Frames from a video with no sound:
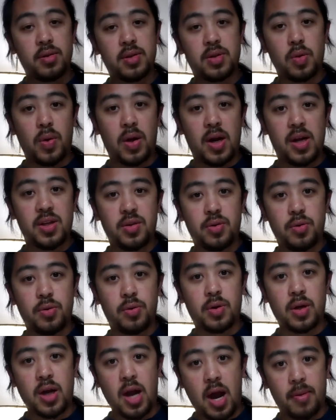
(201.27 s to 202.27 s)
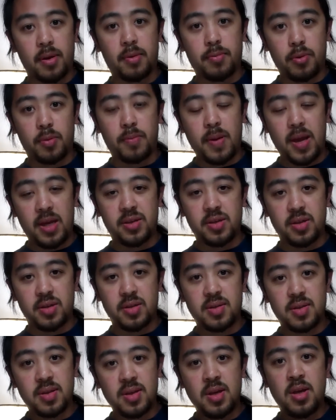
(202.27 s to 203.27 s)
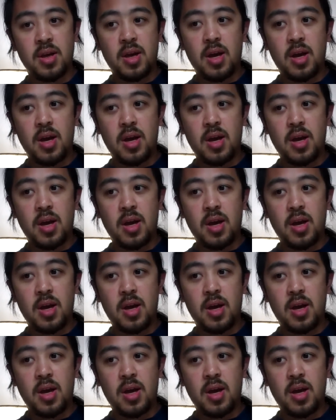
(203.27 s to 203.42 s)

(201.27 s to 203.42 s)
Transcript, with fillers: so when I do comic book pages,